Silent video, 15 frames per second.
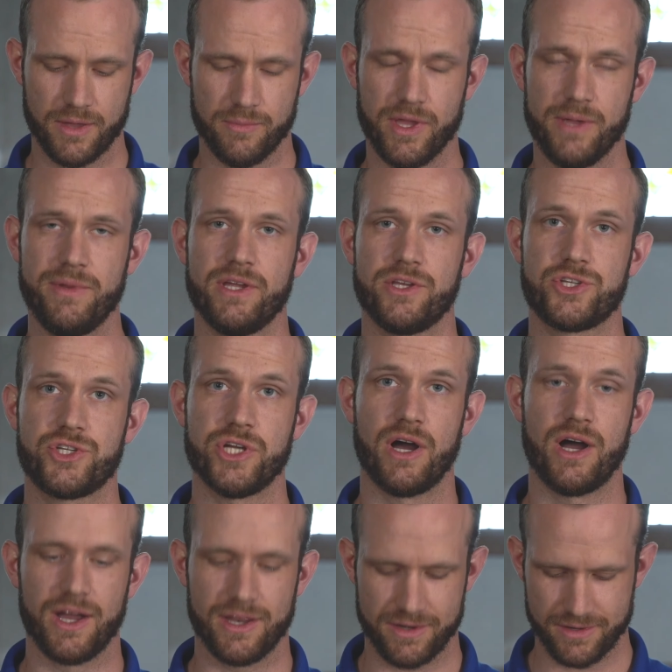Maybe it's
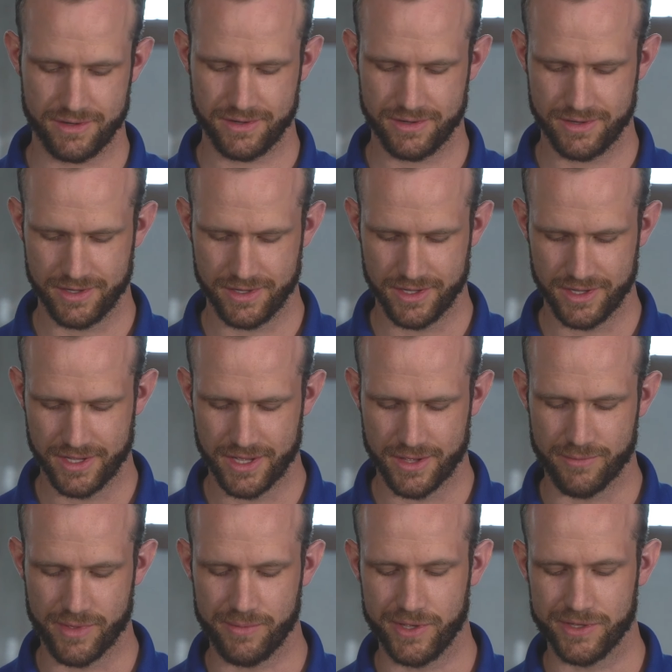John,
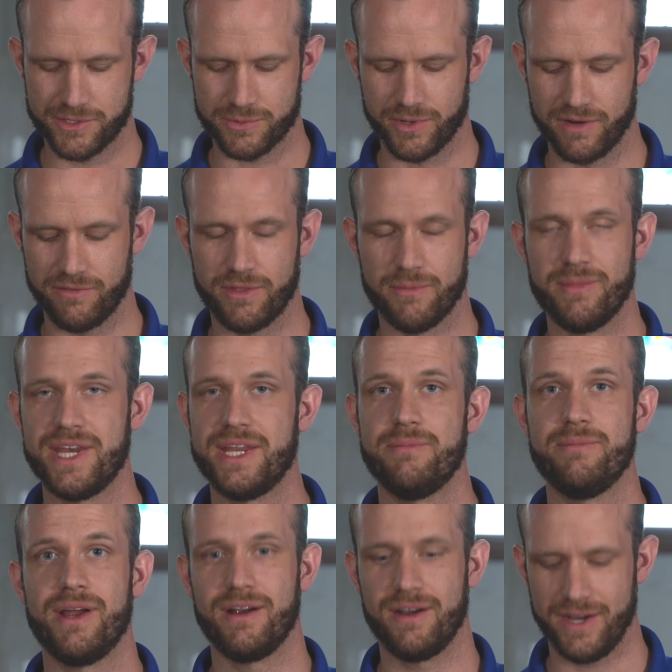maybe it's one of the many
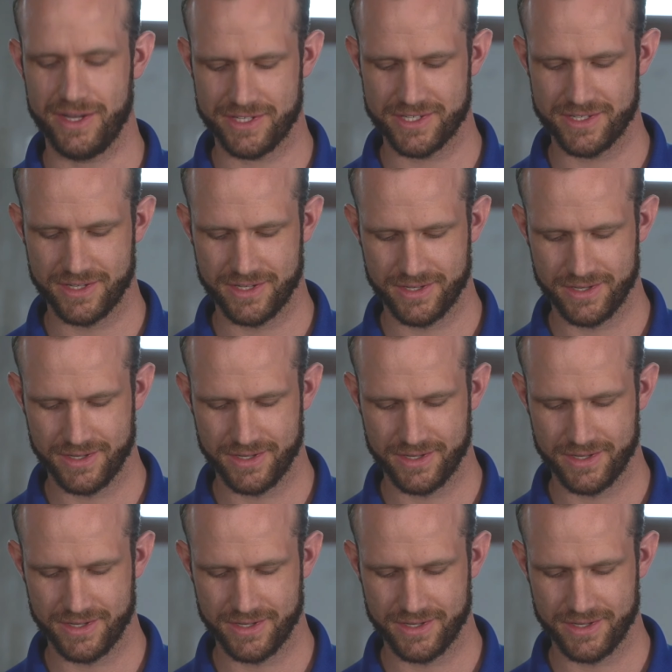Marys,